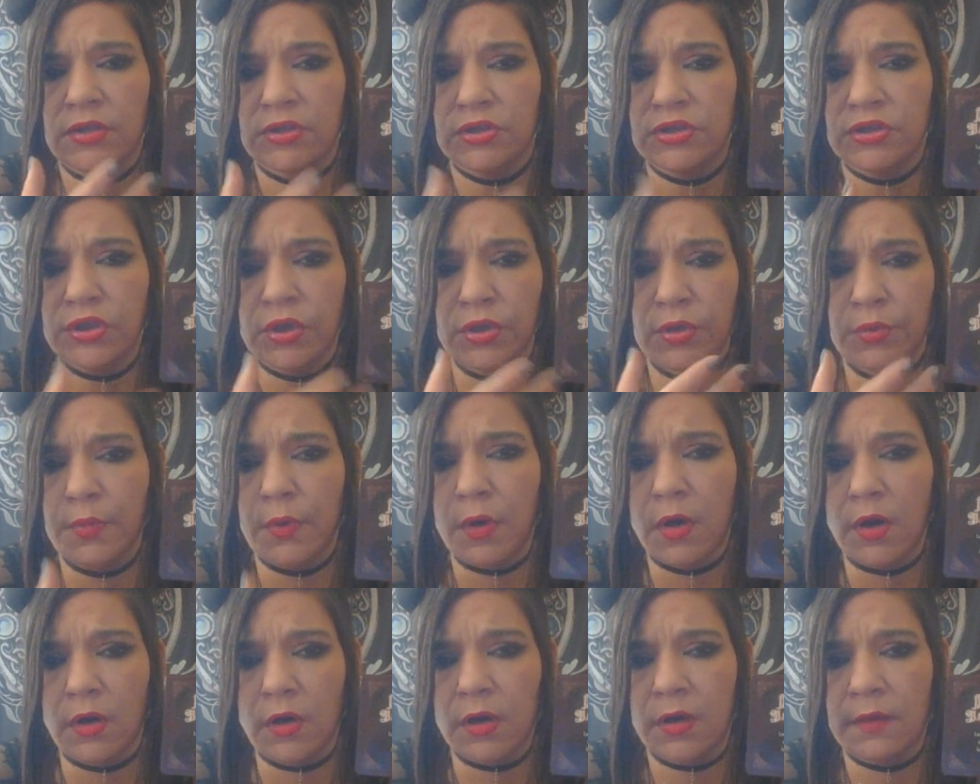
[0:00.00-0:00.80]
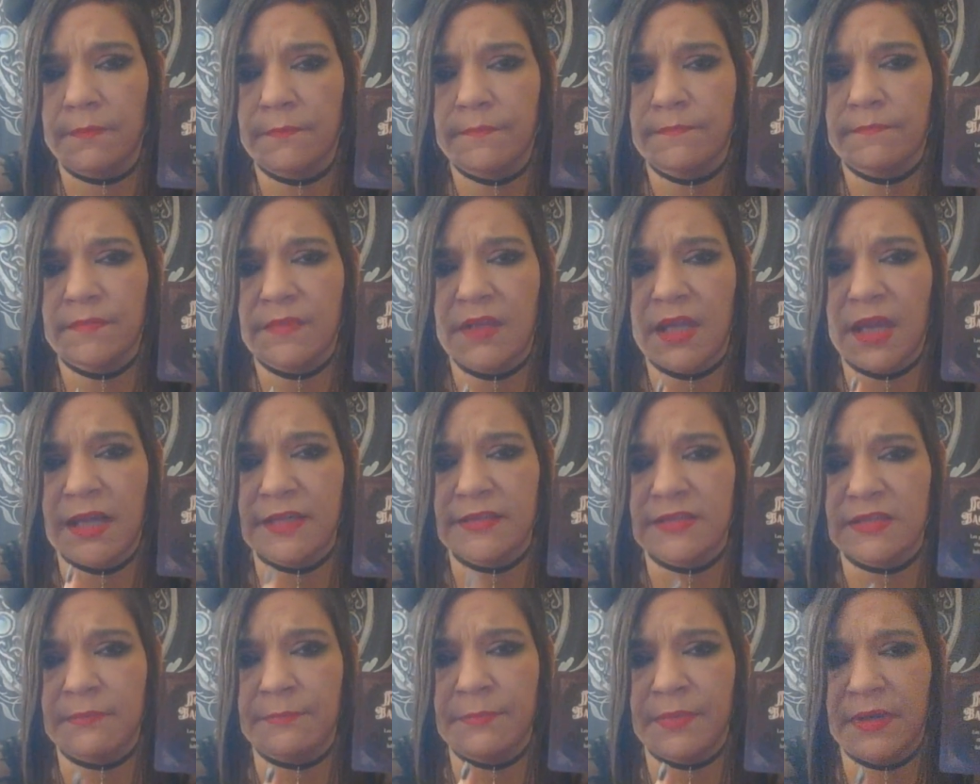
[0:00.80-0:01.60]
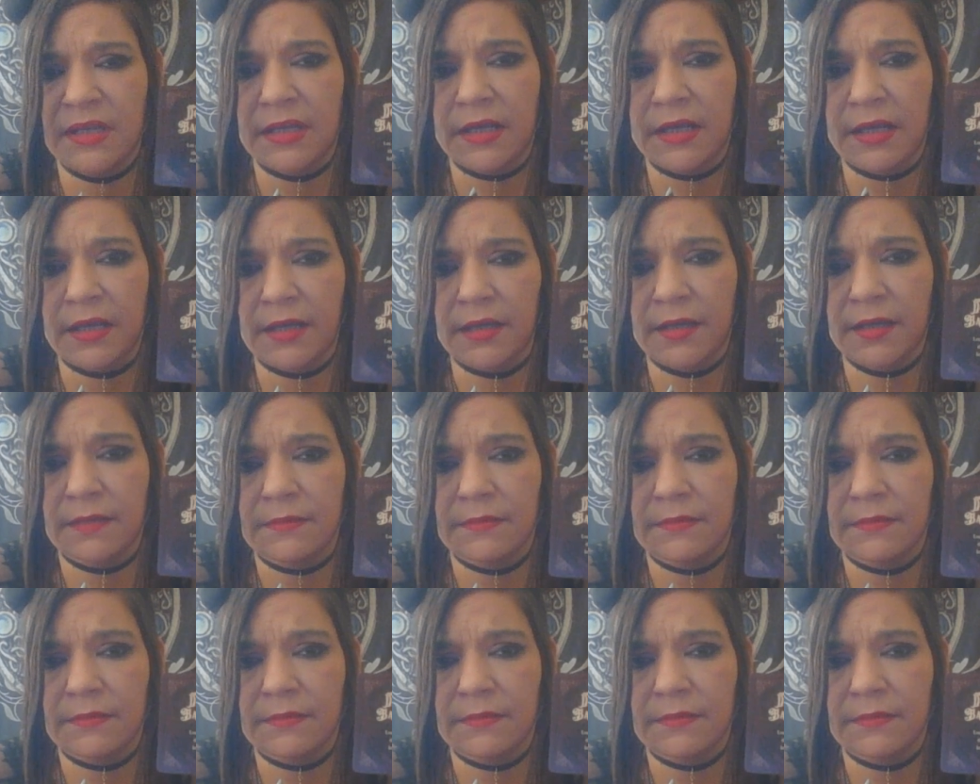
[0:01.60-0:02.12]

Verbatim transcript: you are as a being